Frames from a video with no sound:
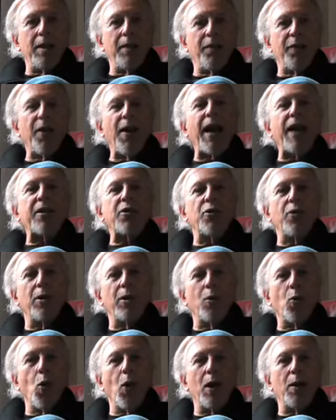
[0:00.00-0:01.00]

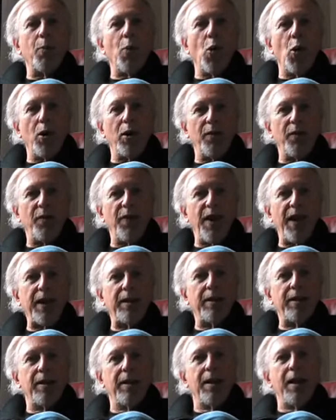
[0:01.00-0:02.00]
fractional quantum Hall
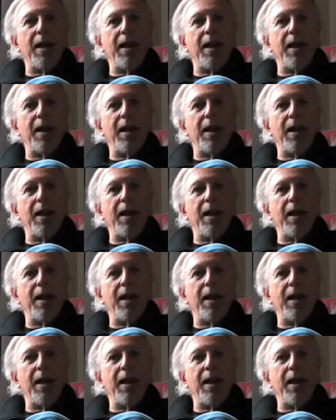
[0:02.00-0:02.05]
effect,